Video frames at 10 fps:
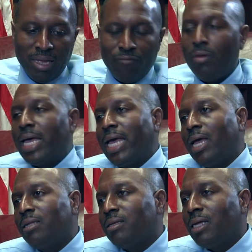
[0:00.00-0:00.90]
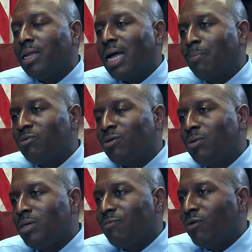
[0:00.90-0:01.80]
If you had an
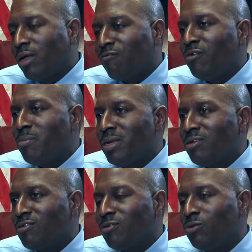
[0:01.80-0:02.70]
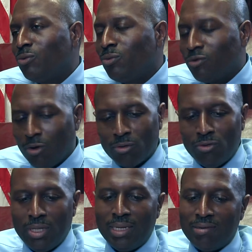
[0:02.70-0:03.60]
opportunity, if you had a few minutes to talk
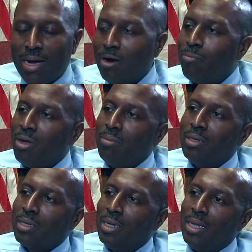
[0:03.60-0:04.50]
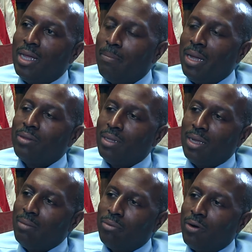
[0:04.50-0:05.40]
to the entire public about the
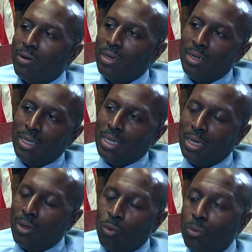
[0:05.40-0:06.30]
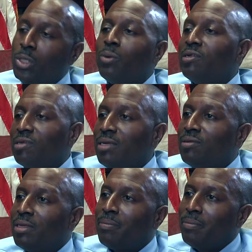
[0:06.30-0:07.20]
library, uh, what would you want to say
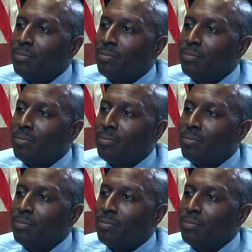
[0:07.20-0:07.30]
to them?